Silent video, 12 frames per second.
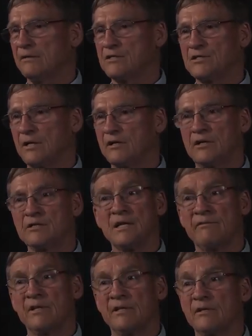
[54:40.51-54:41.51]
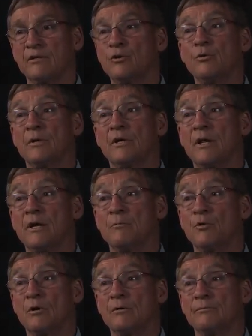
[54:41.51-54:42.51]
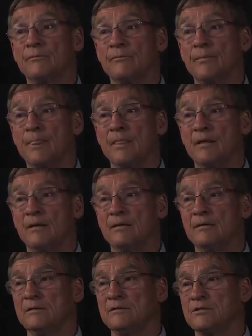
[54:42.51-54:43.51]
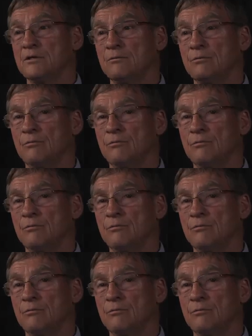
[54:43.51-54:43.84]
the city doesn't have anything to do with it anymore. So